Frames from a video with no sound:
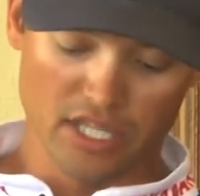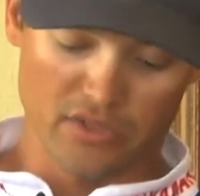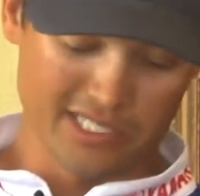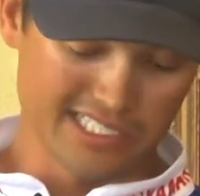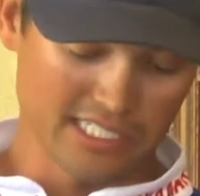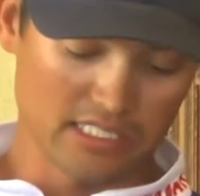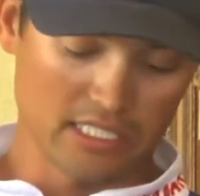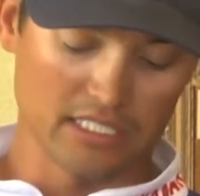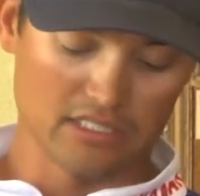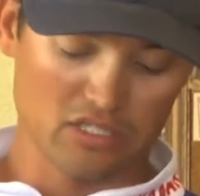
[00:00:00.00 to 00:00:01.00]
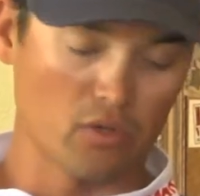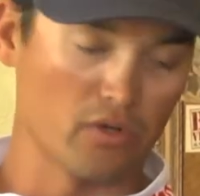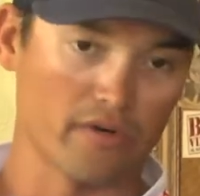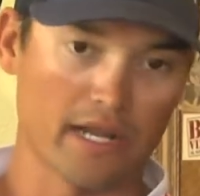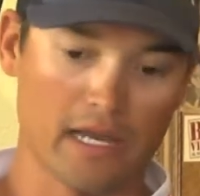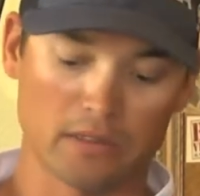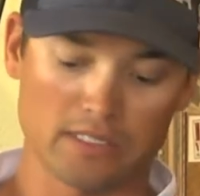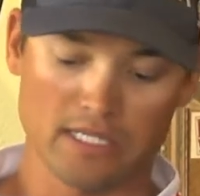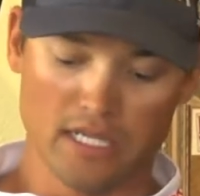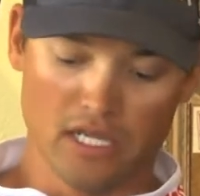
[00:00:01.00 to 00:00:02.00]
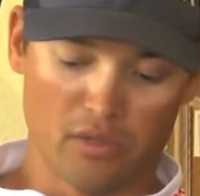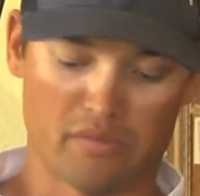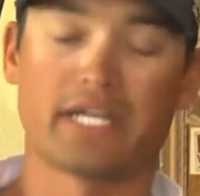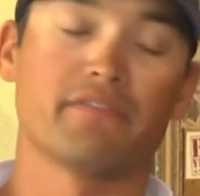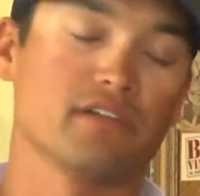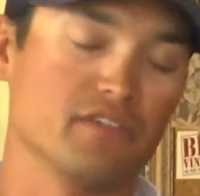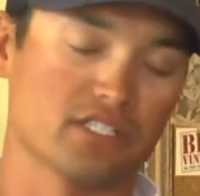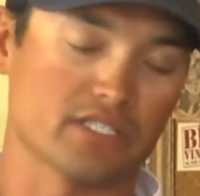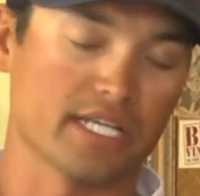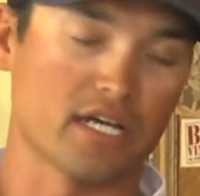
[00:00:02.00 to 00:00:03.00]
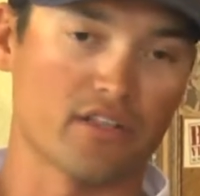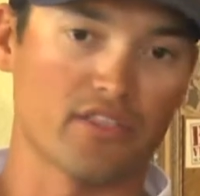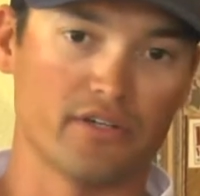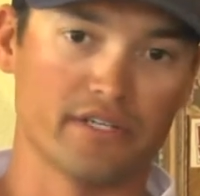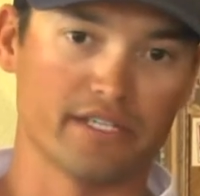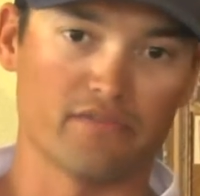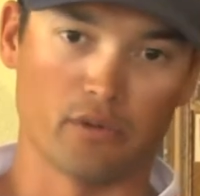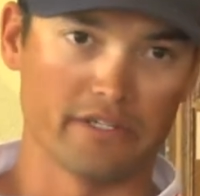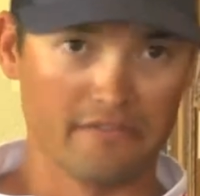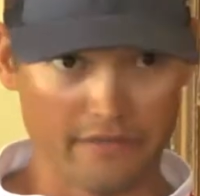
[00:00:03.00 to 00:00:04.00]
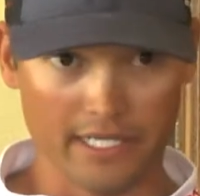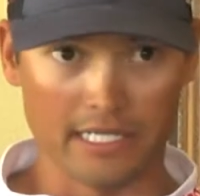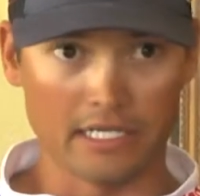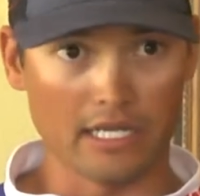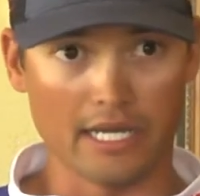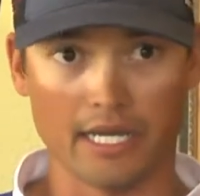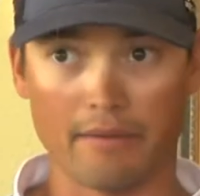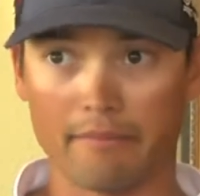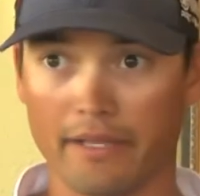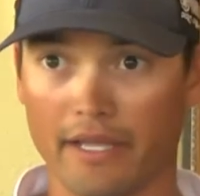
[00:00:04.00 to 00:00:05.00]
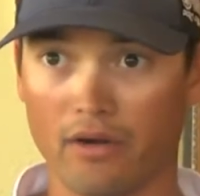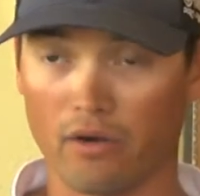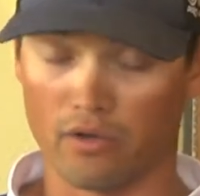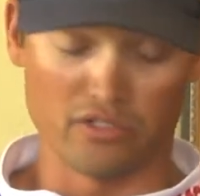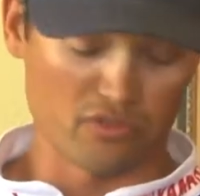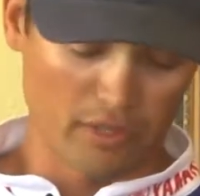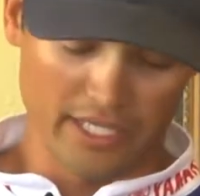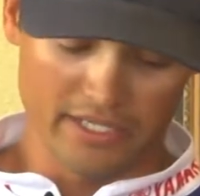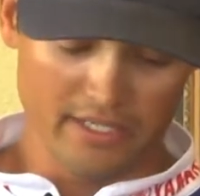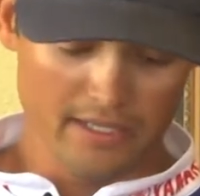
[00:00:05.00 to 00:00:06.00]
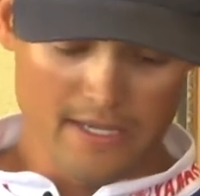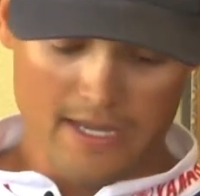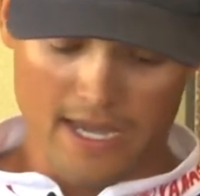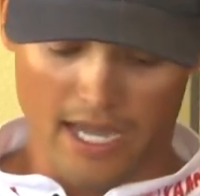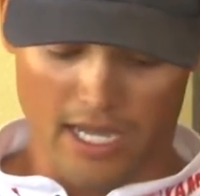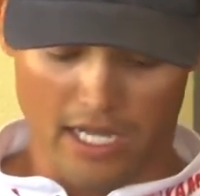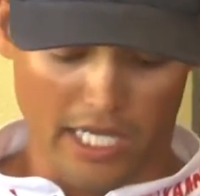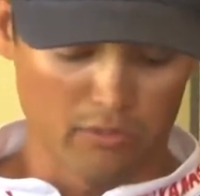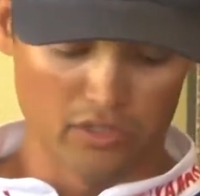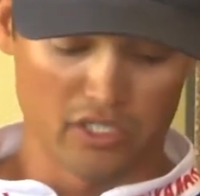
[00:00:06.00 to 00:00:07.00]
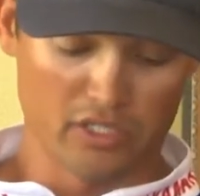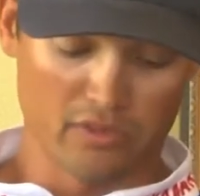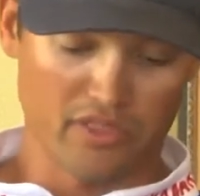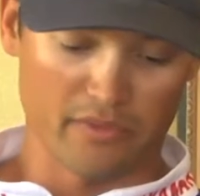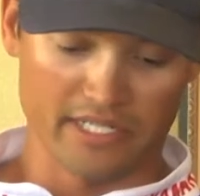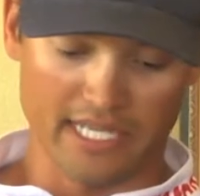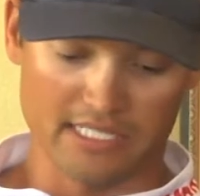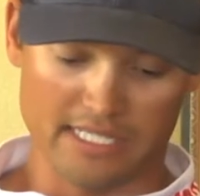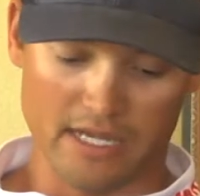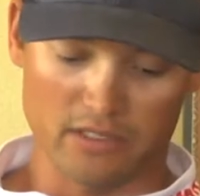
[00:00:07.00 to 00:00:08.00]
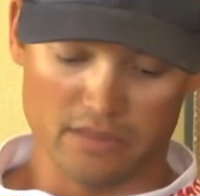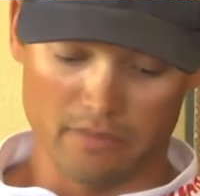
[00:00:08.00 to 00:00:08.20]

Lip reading: 3/16, 1/4 ounce. Whenever you're fishing down to 30, 40 feet, or there's wind, I will go to a 3/8 ounce.